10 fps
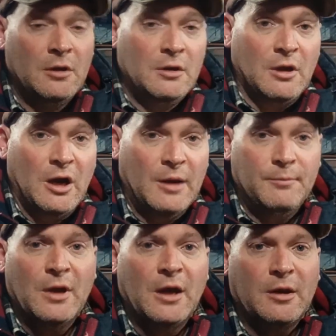I'm
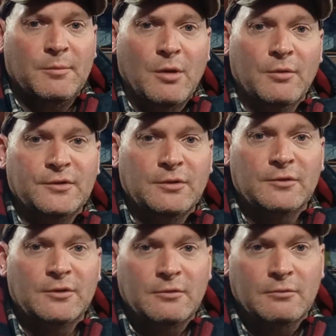not opposed to using
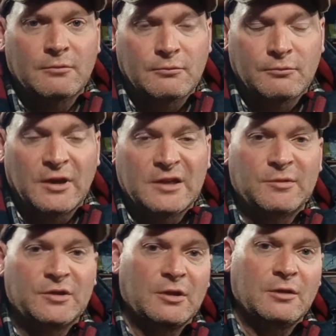the
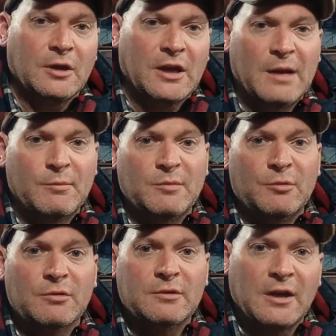transmission that came with the
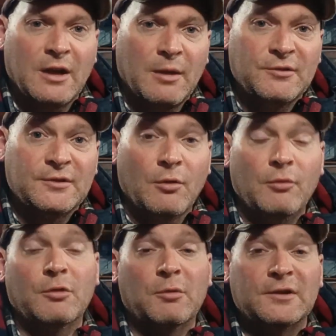Buick that I was going
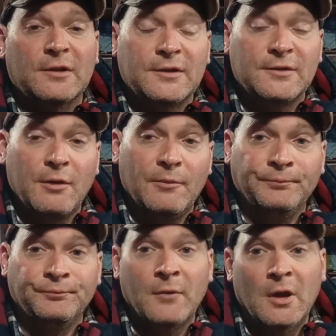to originally. So
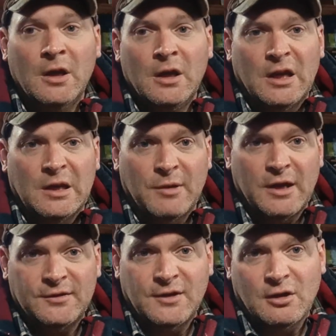anybody
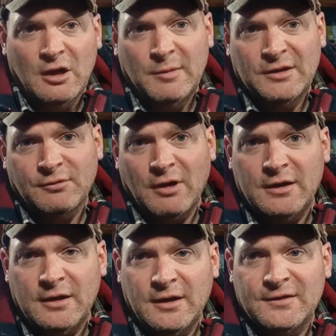has any comments or
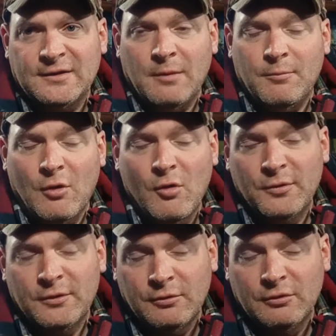ideas, I'm
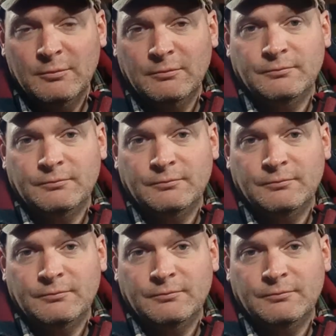open to them.